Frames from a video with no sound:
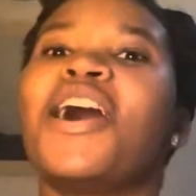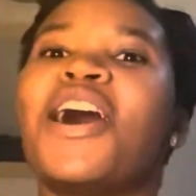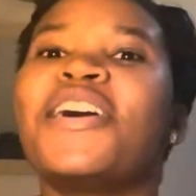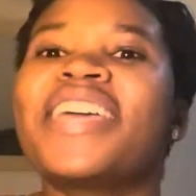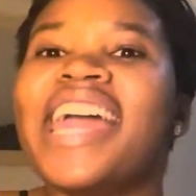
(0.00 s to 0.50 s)

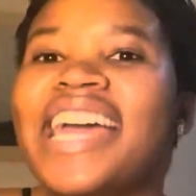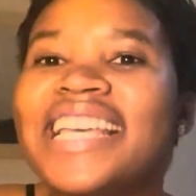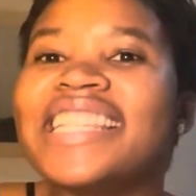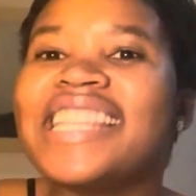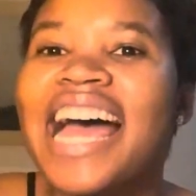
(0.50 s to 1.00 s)
Oh
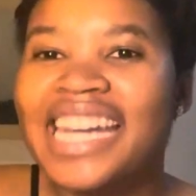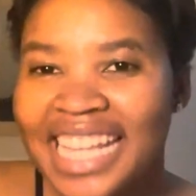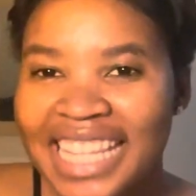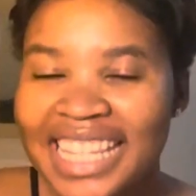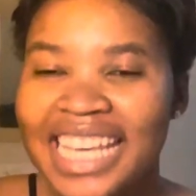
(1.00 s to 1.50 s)
yes,
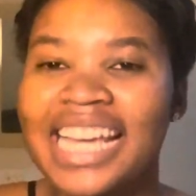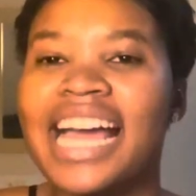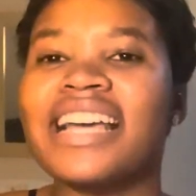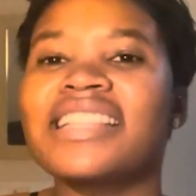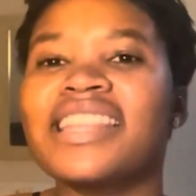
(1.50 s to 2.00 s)
another thing,
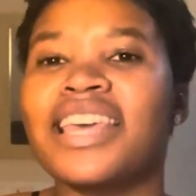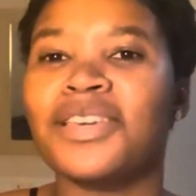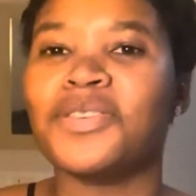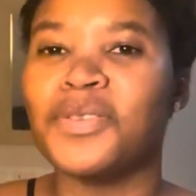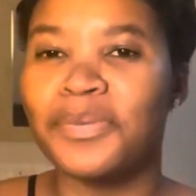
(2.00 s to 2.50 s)
guys,
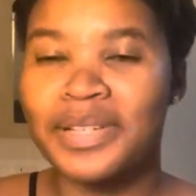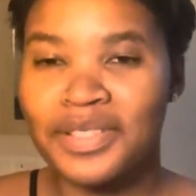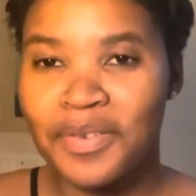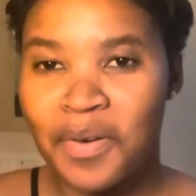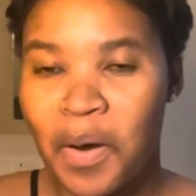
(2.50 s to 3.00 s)
thank you so
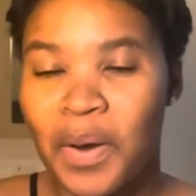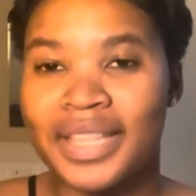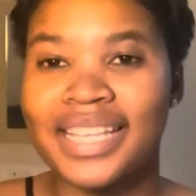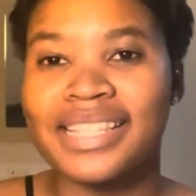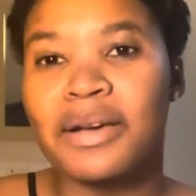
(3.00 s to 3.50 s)
much for
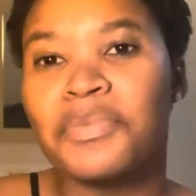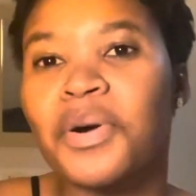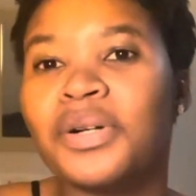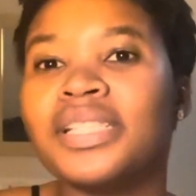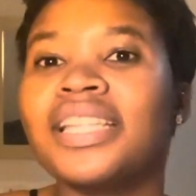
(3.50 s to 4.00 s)
the
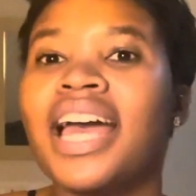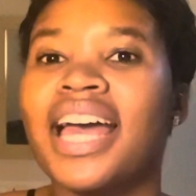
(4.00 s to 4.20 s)
support,